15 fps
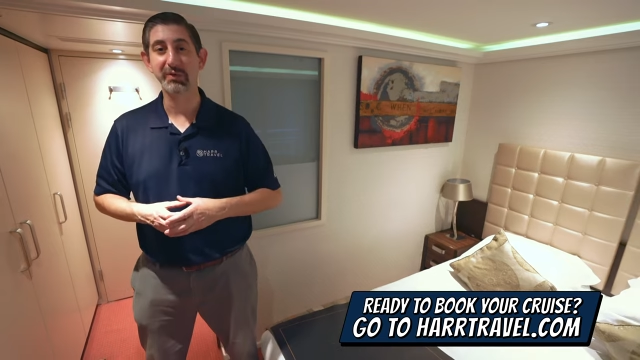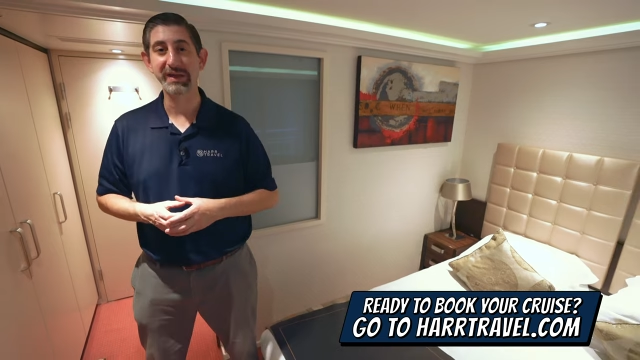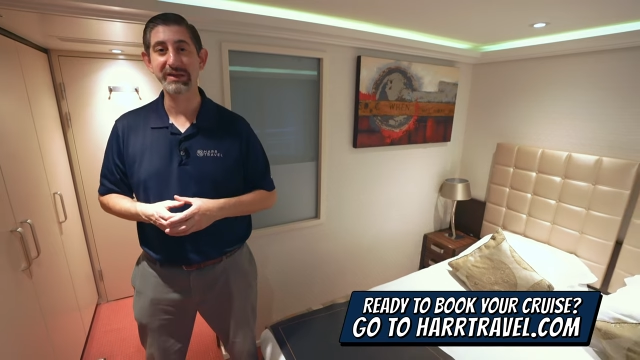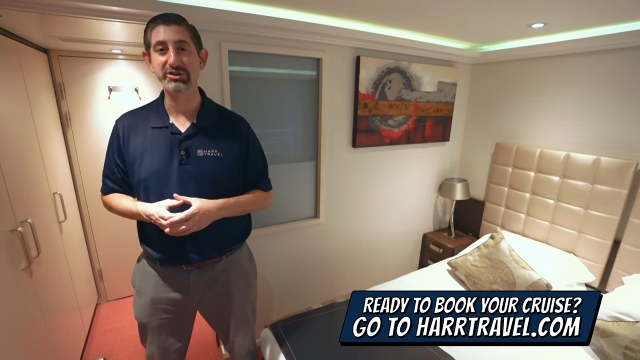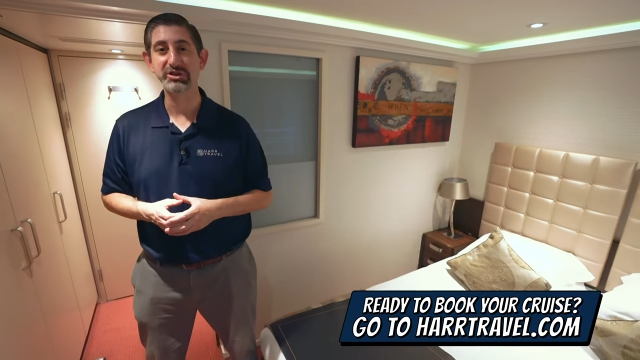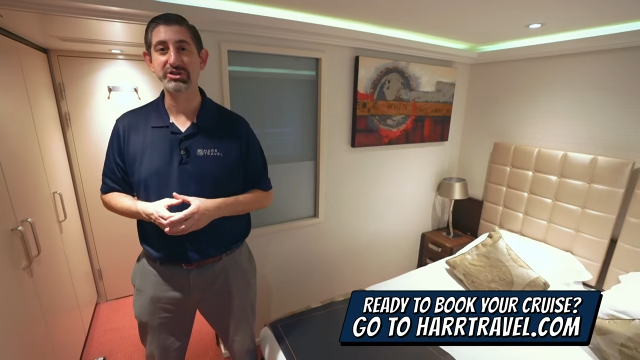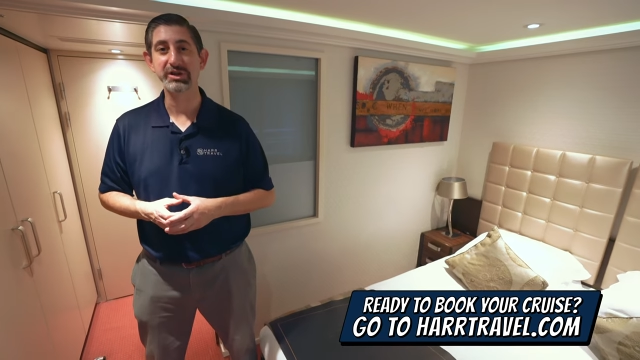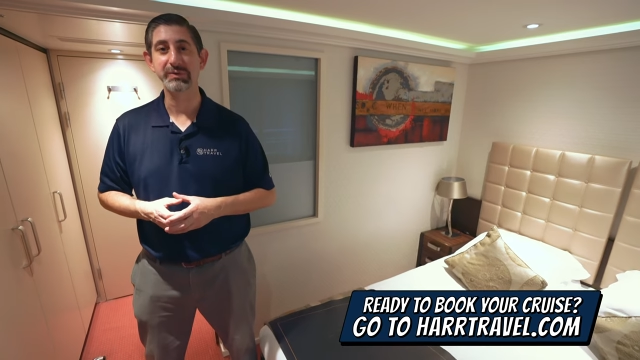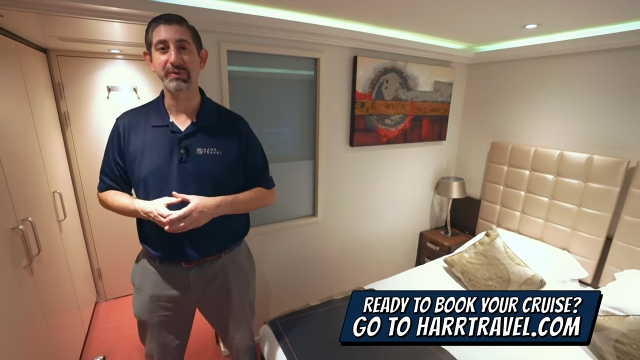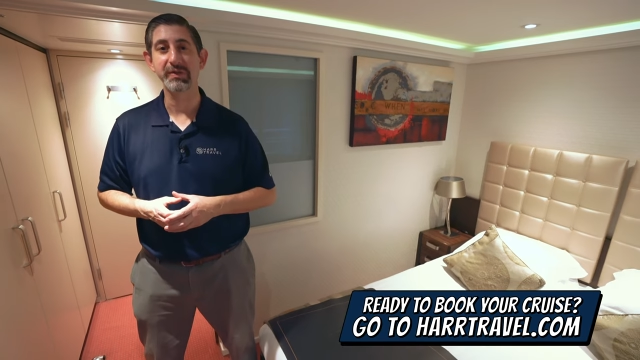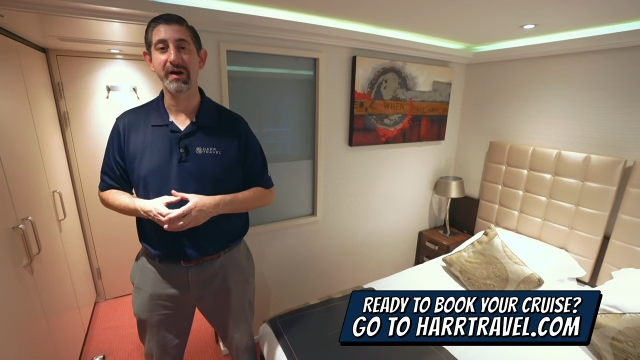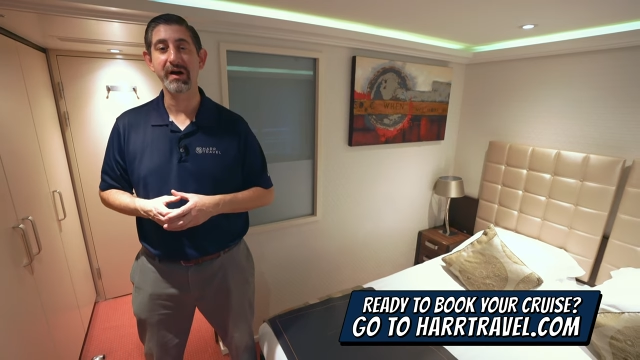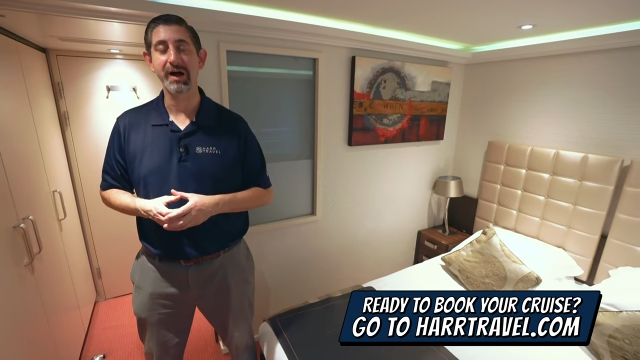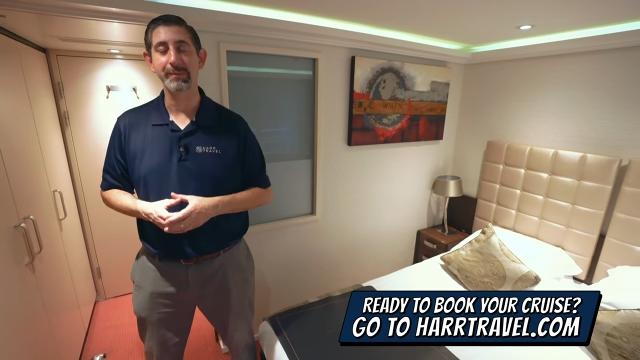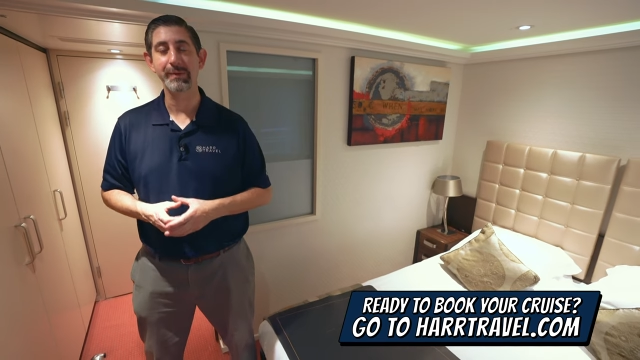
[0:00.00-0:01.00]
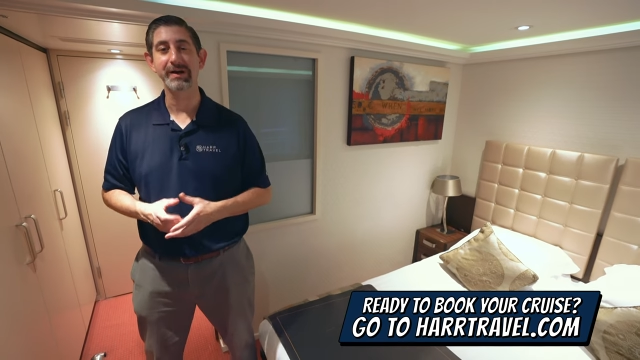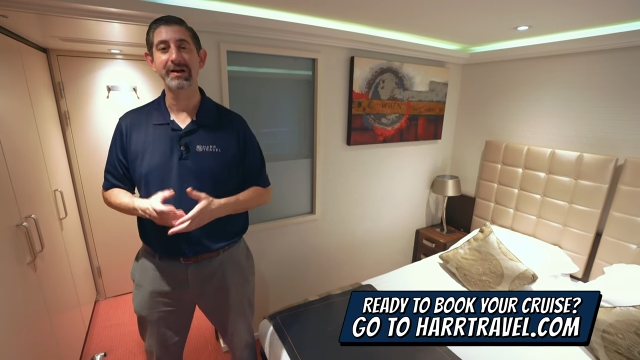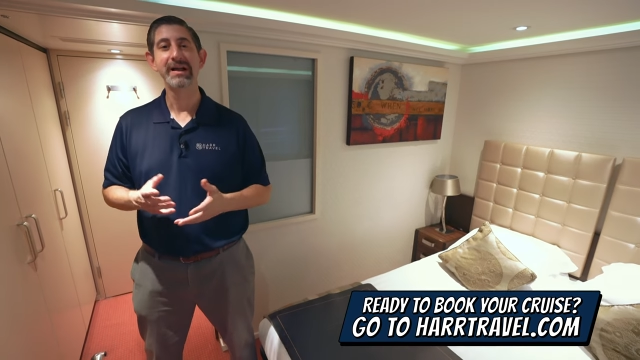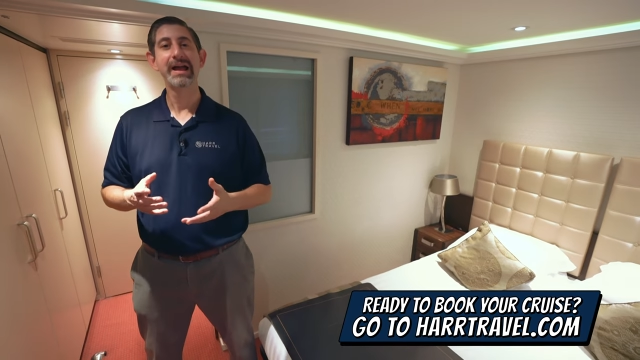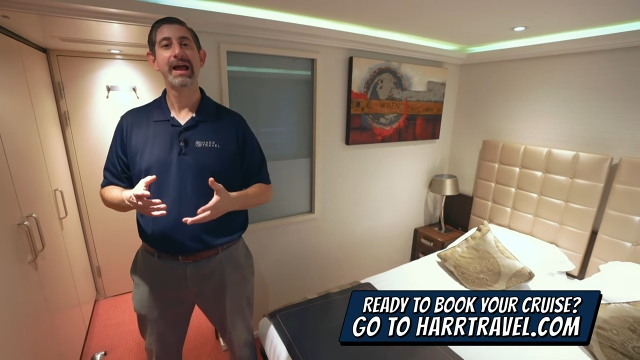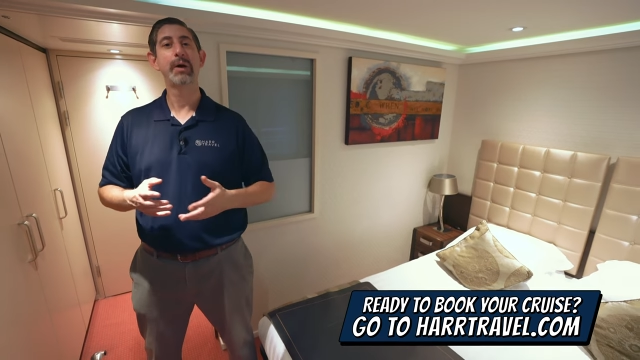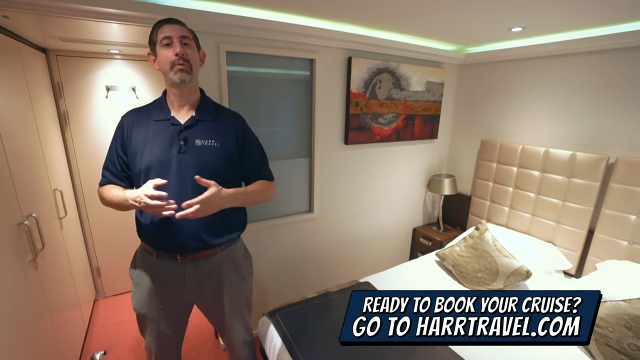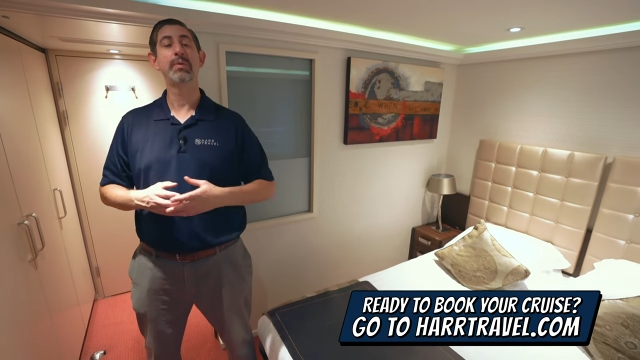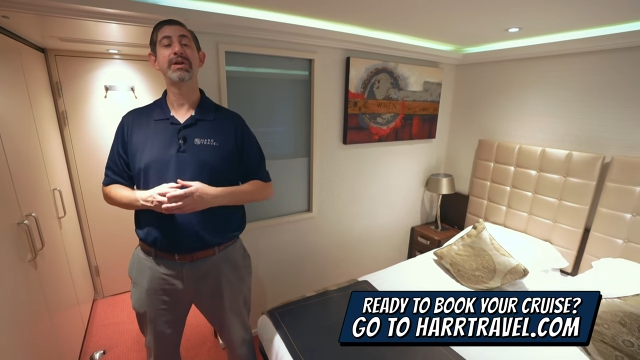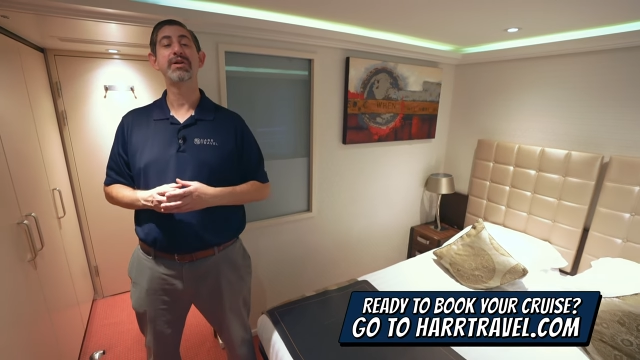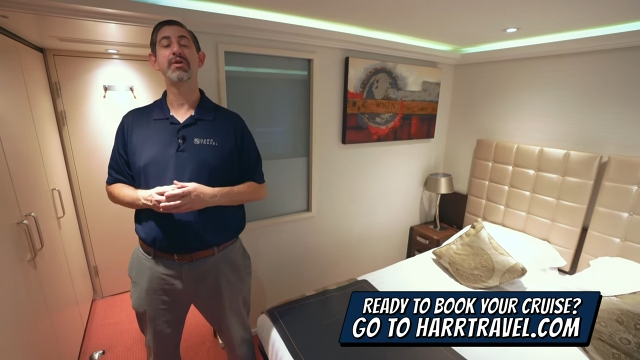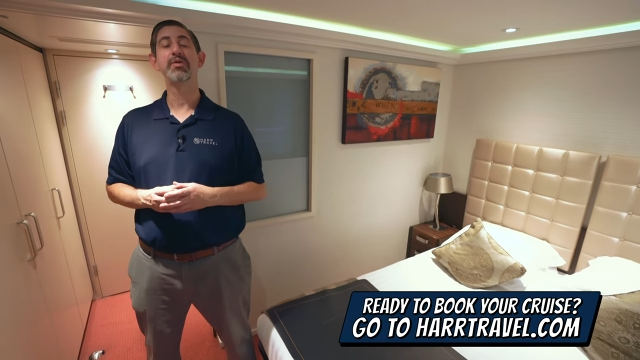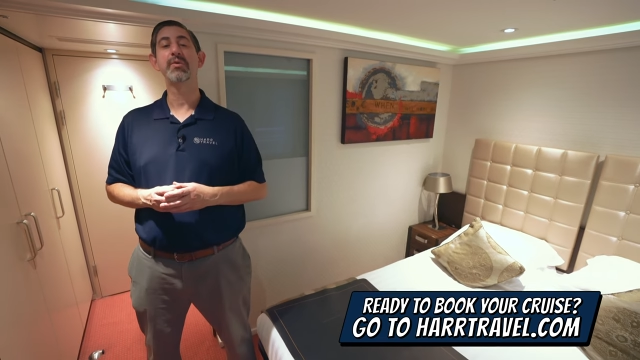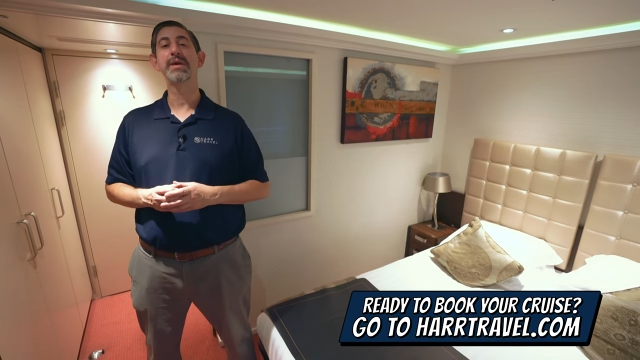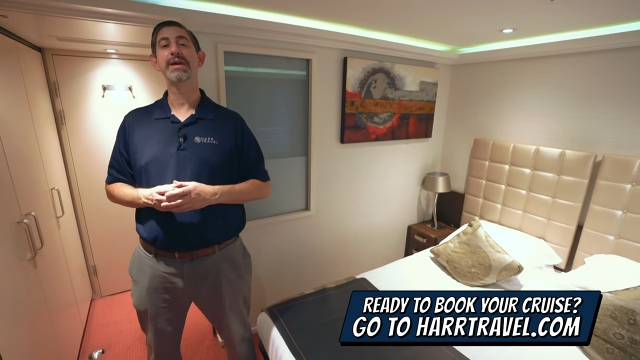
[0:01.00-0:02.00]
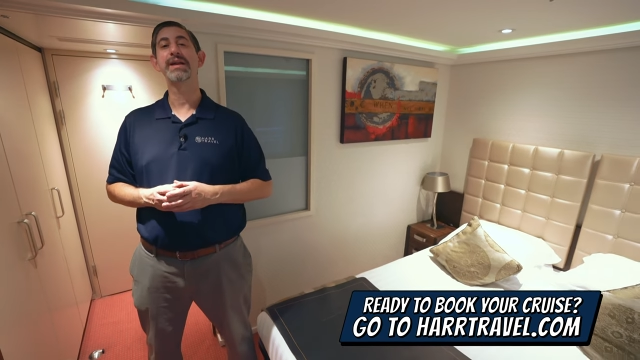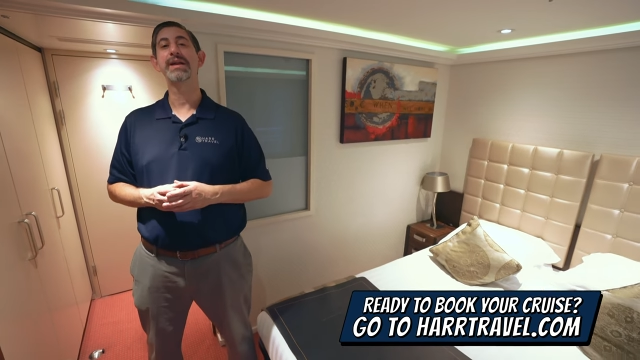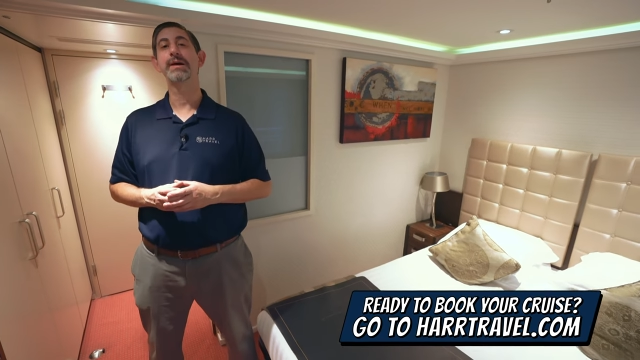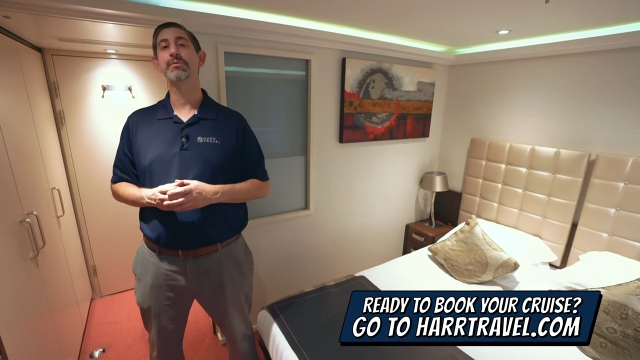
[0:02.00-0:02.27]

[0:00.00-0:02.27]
relationship with AMA, and we know that we can